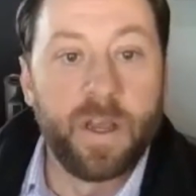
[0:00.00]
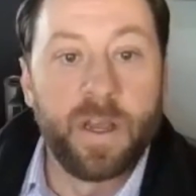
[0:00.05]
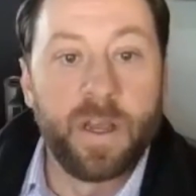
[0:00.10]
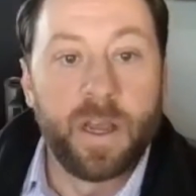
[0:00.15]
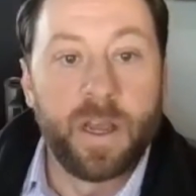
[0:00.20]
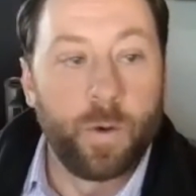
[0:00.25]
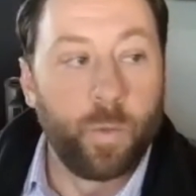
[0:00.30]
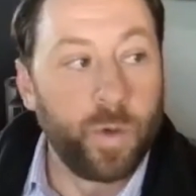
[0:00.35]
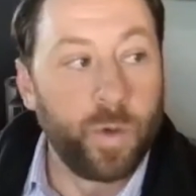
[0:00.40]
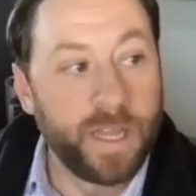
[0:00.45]

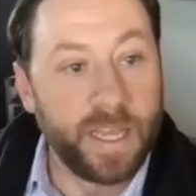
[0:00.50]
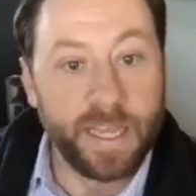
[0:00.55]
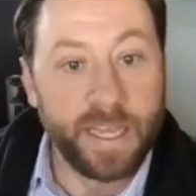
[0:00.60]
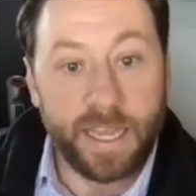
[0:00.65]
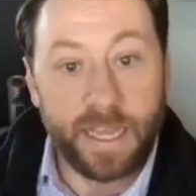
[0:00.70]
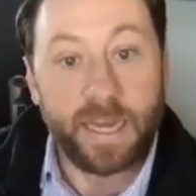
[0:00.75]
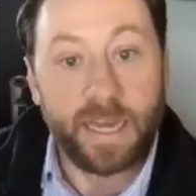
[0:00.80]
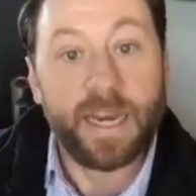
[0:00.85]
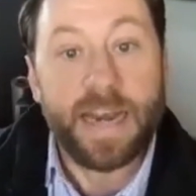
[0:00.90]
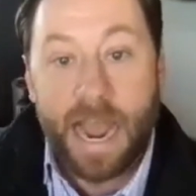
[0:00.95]
we can
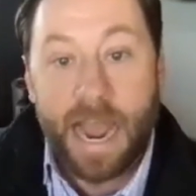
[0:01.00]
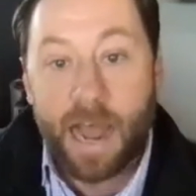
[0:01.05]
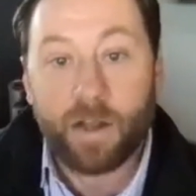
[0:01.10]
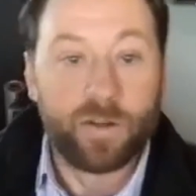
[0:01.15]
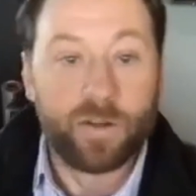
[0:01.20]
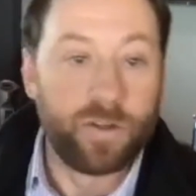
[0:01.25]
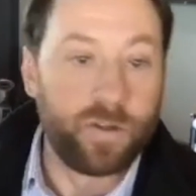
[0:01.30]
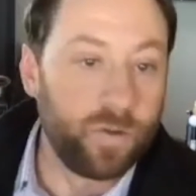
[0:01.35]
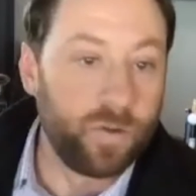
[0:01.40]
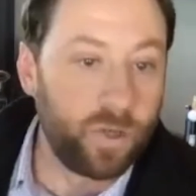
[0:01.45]
get it out
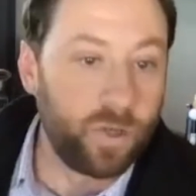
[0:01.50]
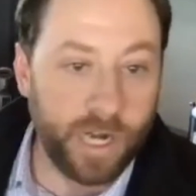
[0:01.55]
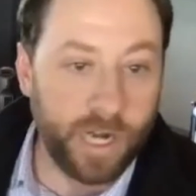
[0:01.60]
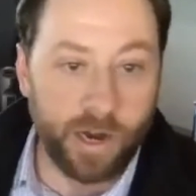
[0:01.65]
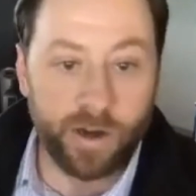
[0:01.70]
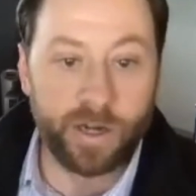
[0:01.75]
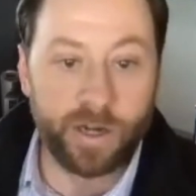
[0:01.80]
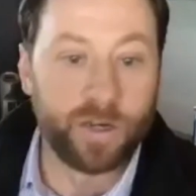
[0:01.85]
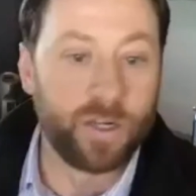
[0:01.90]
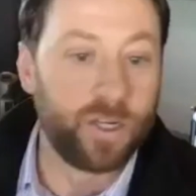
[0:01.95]
to
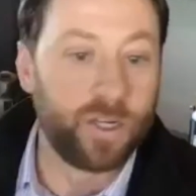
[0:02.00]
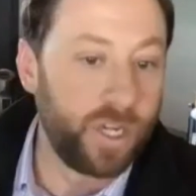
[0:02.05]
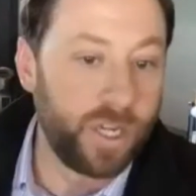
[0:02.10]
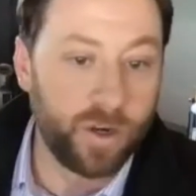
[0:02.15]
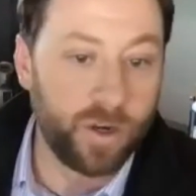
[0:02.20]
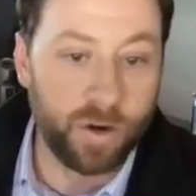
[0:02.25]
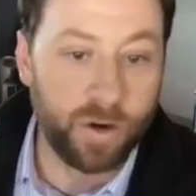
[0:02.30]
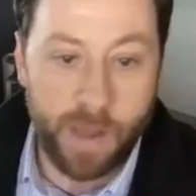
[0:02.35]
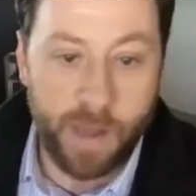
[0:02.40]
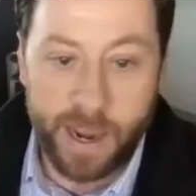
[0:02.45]
Sheri or Jen
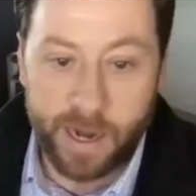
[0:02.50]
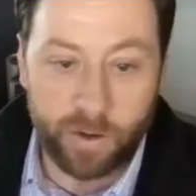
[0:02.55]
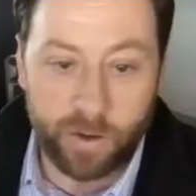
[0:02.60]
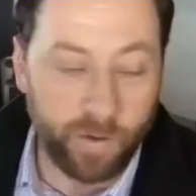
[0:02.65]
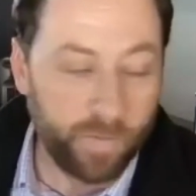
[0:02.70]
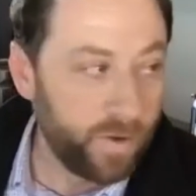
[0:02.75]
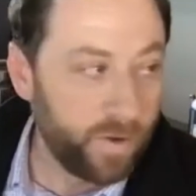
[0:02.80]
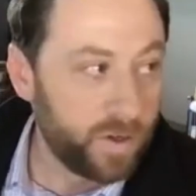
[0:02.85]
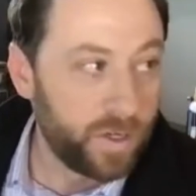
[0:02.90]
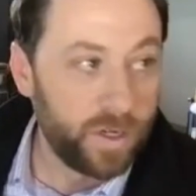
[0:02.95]
or Michael
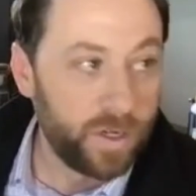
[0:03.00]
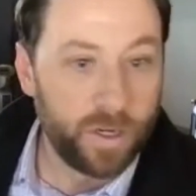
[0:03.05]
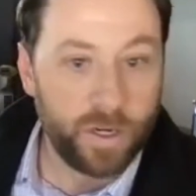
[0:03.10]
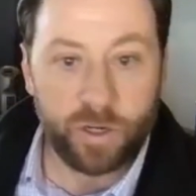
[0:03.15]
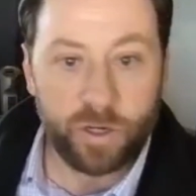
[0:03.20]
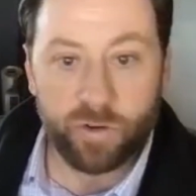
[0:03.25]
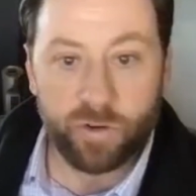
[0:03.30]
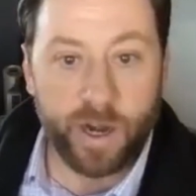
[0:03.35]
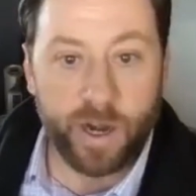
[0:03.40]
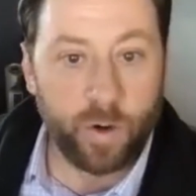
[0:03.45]
if there's a
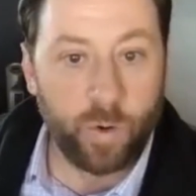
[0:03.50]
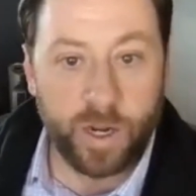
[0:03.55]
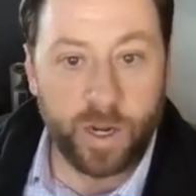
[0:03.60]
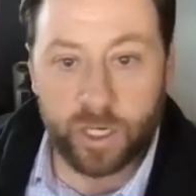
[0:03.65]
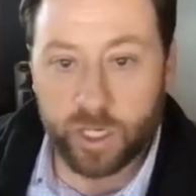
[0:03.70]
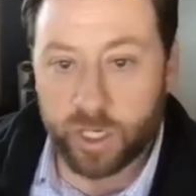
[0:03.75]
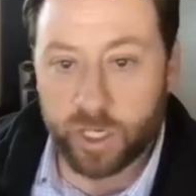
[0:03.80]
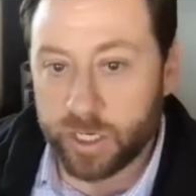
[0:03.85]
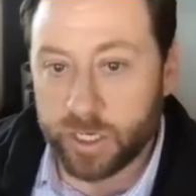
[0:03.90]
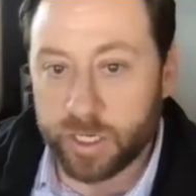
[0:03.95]
direct
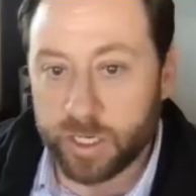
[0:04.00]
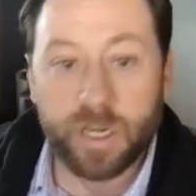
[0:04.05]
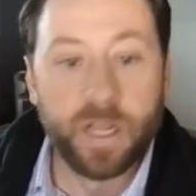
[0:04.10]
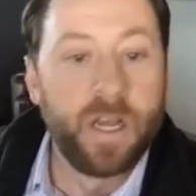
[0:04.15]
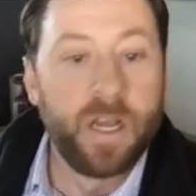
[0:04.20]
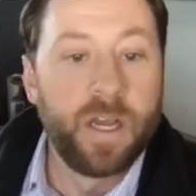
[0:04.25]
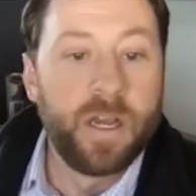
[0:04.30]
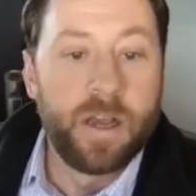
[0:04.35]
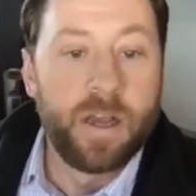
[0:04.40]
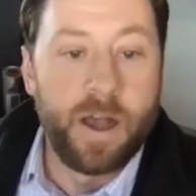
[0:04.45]
question.
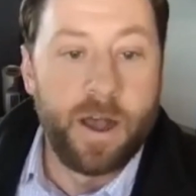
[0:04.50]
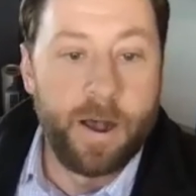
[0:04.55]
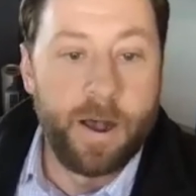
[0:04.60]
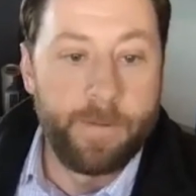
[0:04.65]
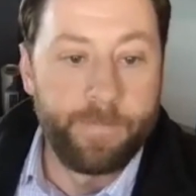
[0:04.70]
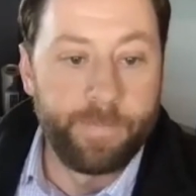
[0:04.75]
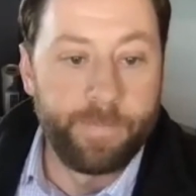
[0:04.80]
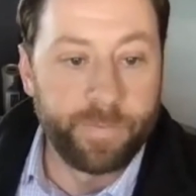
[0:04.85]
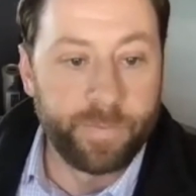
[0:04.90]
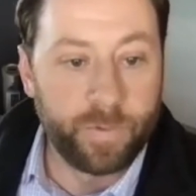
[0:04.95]

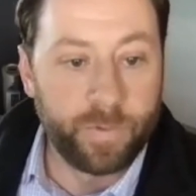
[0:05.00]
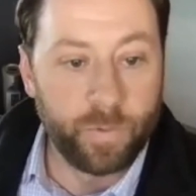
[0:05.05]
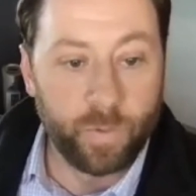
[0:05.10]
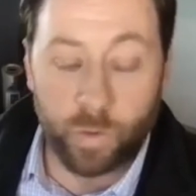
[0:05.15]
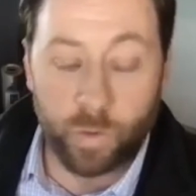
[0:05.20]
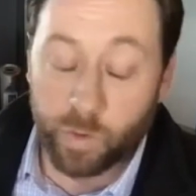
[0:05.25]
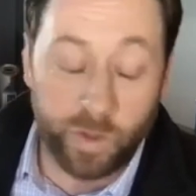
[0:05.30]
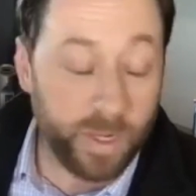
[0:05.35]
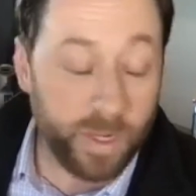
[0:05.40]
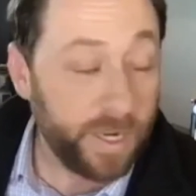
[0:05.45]
We're
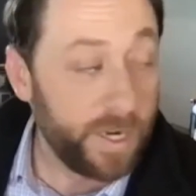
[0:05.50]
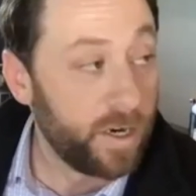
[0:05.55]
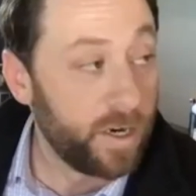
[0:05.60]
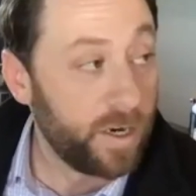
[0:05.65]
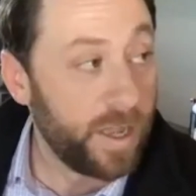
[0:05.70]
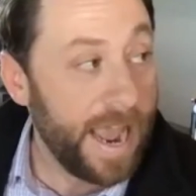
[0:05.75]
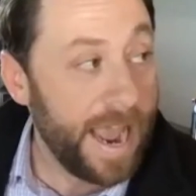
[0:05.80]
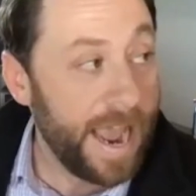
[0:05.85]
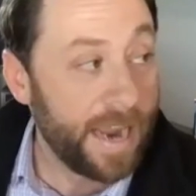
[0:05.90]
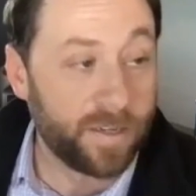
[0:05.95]
really here
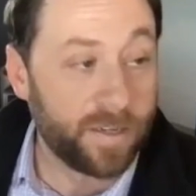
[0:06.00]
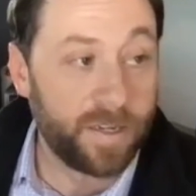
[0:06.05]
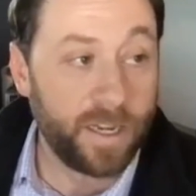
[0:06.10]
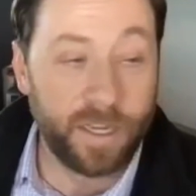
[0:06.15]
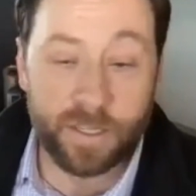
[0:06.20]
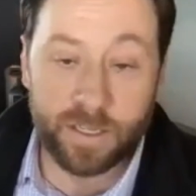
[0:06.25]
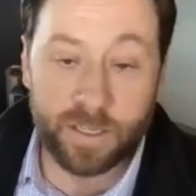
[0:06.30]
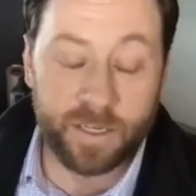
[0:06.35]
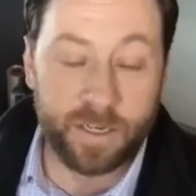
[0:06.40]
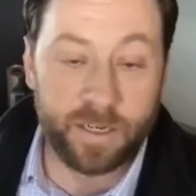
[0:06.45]
to
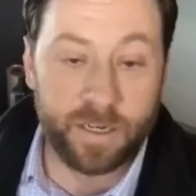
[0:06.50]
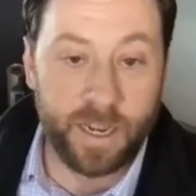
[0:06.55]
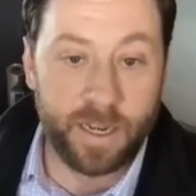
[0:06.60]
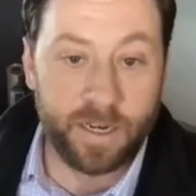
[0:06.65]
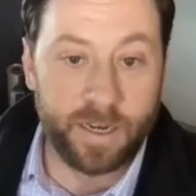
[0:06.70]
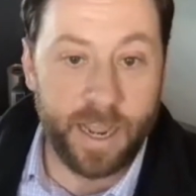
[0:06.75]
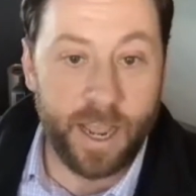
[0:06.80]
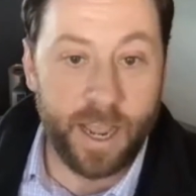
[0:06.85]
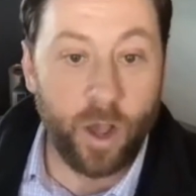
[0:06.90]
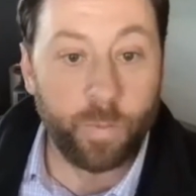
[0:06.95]
access and
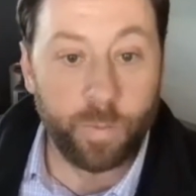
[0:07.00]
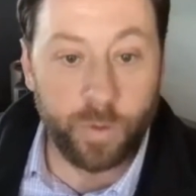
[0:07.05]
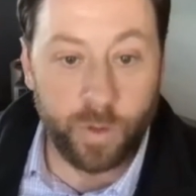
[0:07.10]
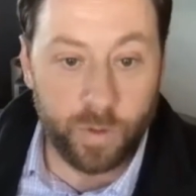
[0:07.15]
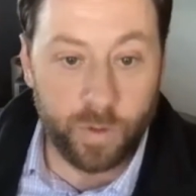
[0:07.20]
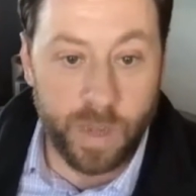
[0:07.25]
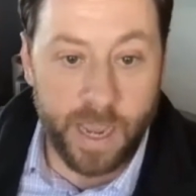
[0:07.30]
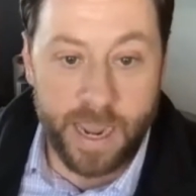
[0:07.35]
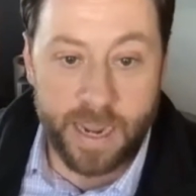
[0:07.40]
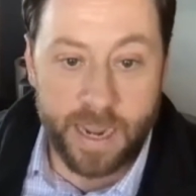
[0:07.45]
to help you
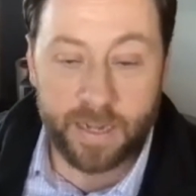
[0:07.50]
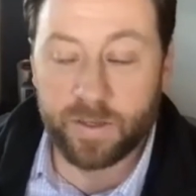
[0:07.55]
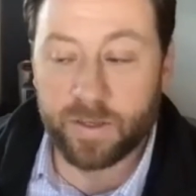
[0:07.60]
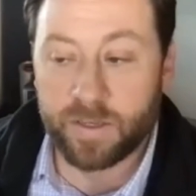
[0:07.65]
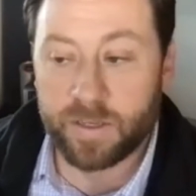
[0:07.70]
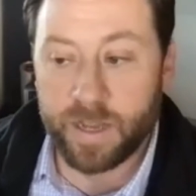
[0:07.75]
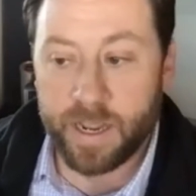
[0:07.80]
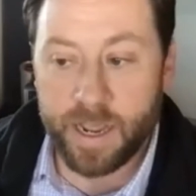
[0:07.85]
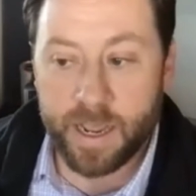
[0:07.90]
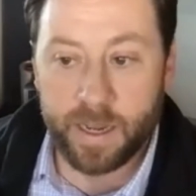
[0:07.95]

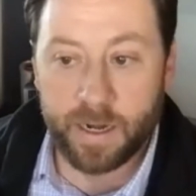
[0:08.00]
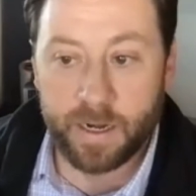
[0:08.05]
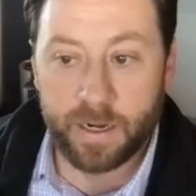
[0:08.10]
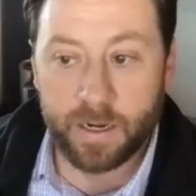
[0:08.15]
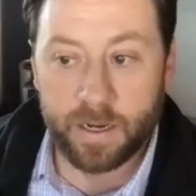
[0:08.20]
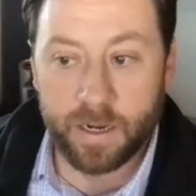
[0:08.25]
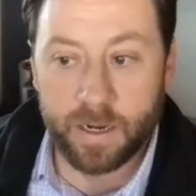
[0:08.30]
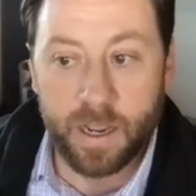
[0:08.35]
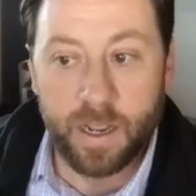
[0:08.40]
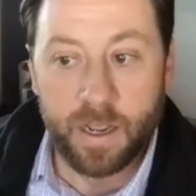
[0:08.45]
guys.
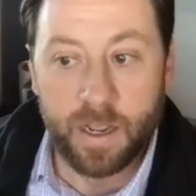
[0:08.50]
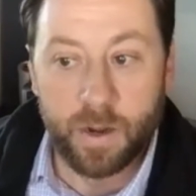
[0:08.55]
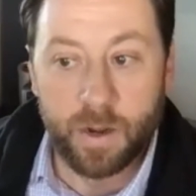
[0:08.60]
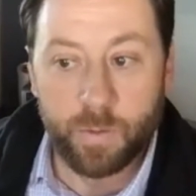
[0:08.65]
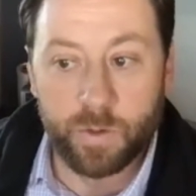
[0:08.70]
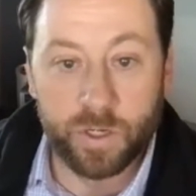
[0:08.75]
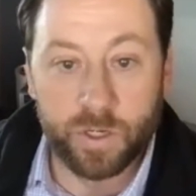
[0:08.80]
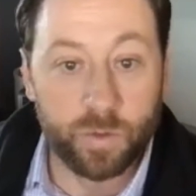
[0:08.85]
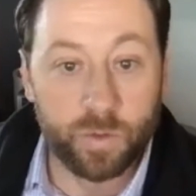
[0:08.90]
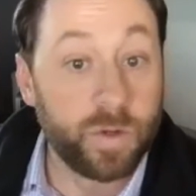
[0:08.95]
And we
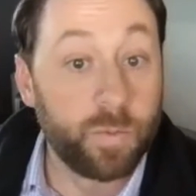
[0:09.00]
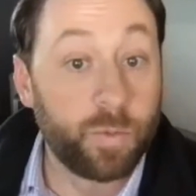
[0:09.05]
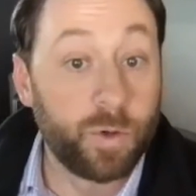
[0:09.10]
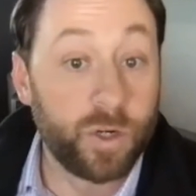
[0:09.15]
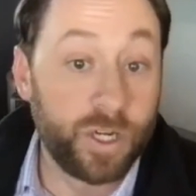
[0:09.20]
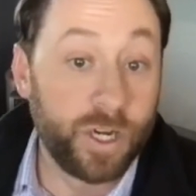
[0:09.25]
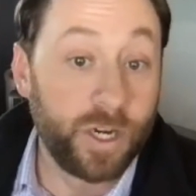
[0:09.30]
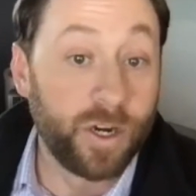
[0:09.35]
just really appreciate your